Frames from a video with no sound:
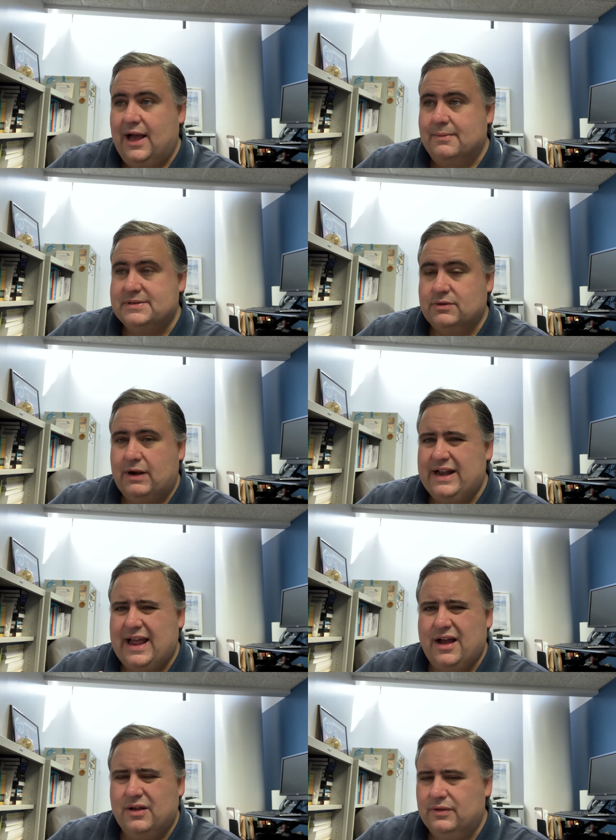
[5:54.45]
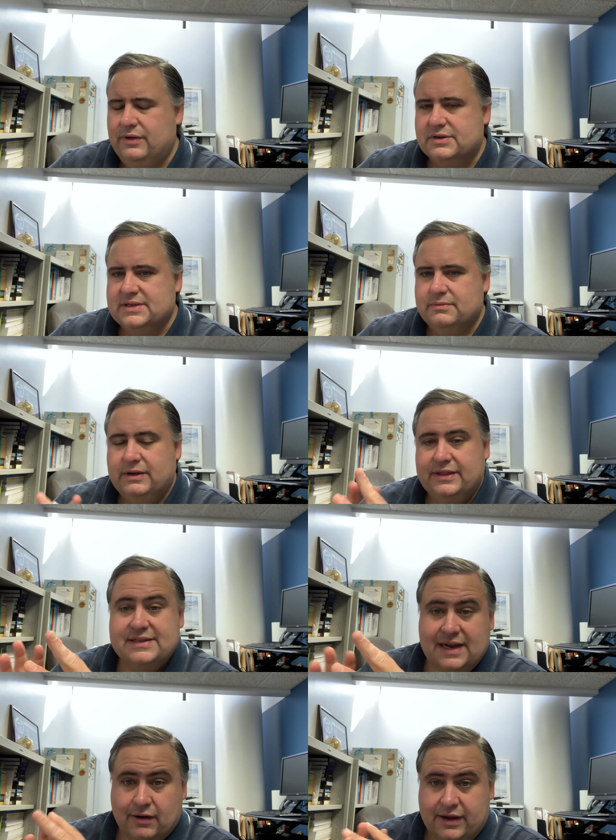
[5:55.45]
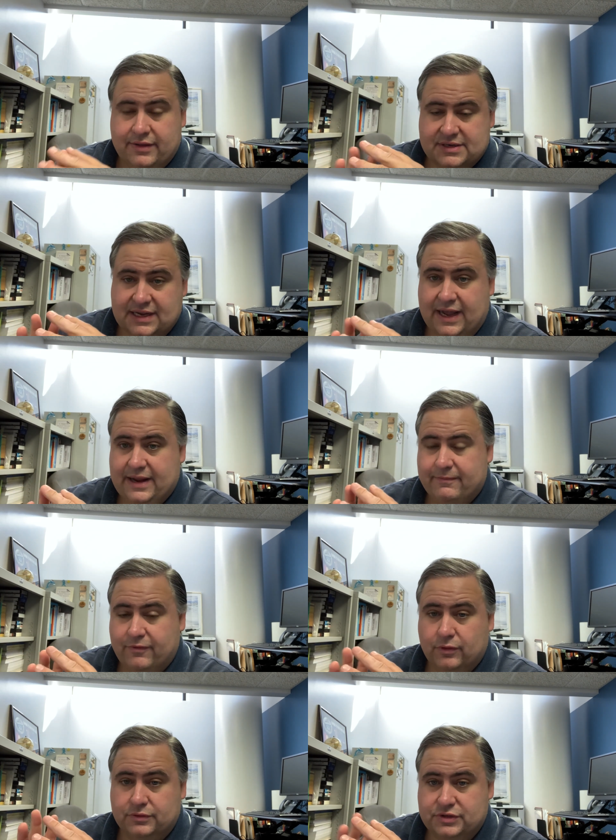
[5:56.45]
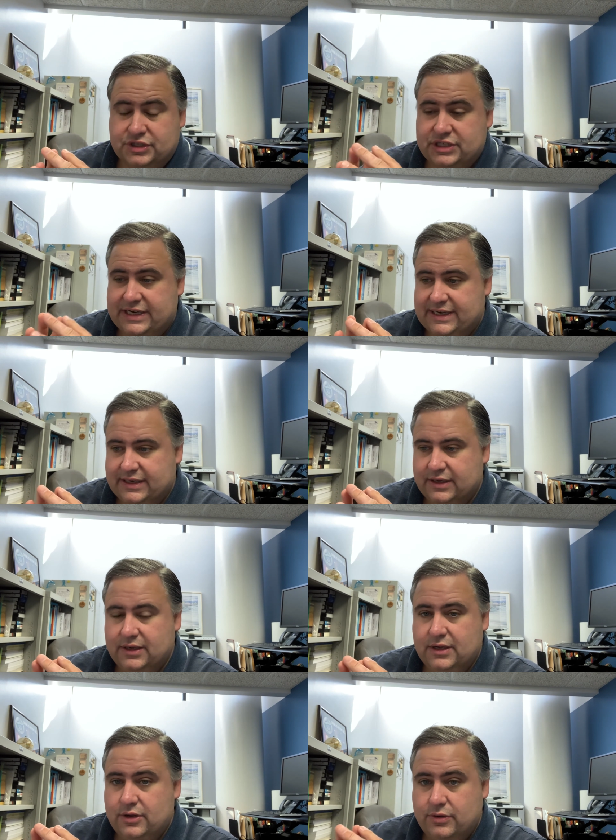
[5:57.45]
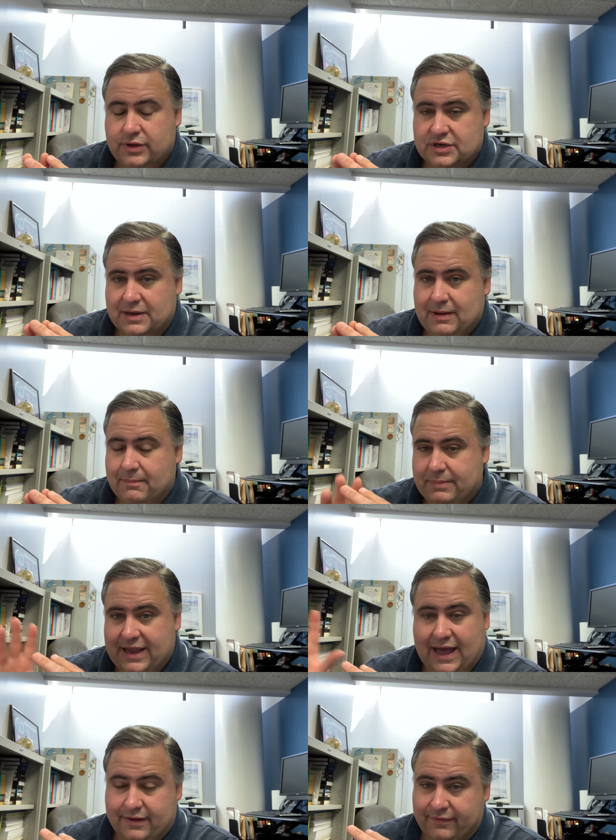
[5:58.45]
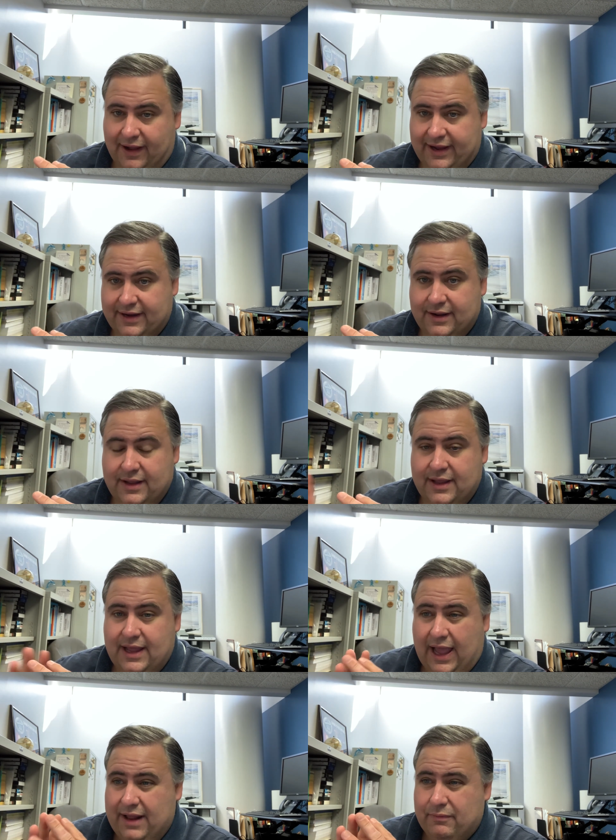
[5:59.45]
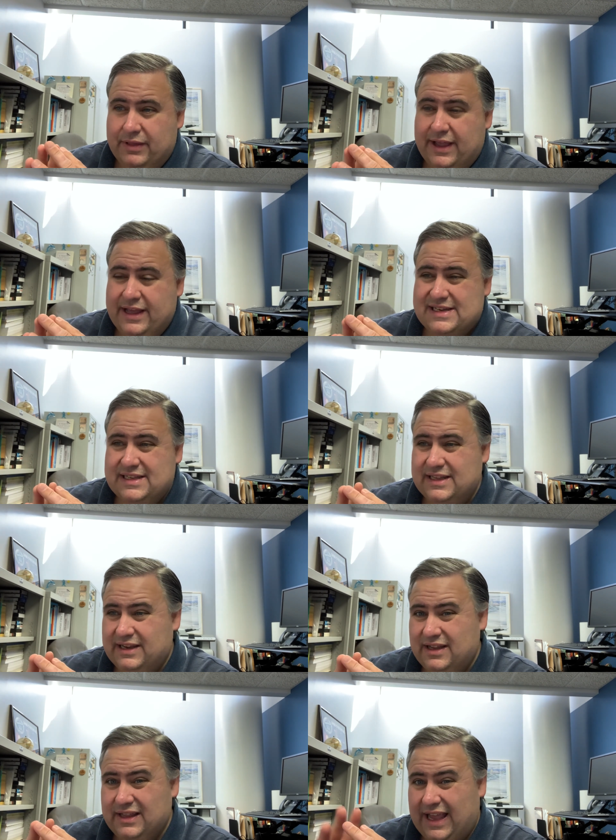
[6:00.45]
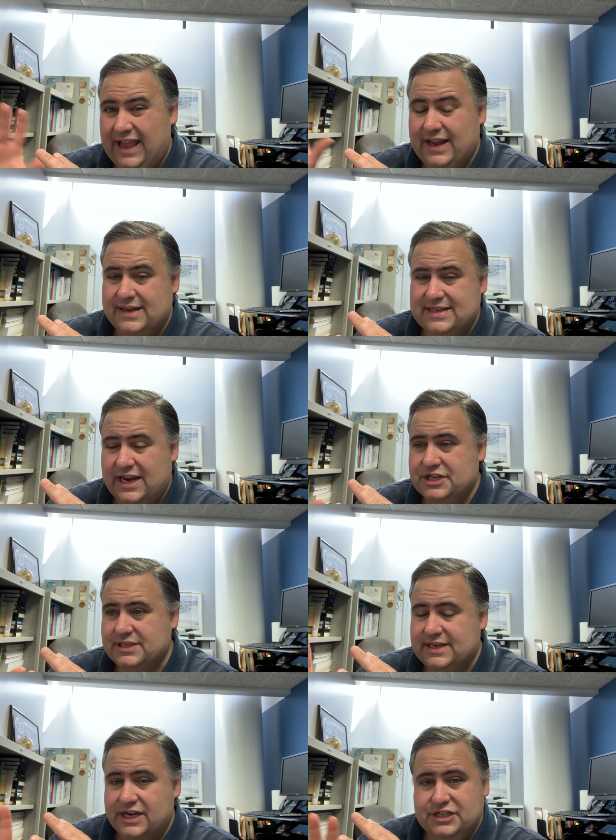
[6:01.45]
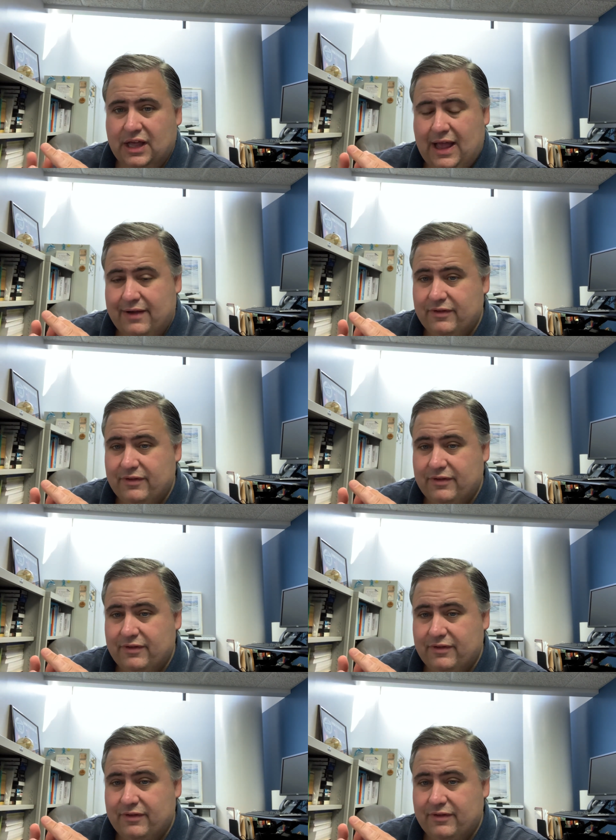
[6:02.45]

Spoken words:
So right now, in this area, there's a guy named Fulton Sheen who they're talking about beatifying. And when they get to the canonization stage, they'll have a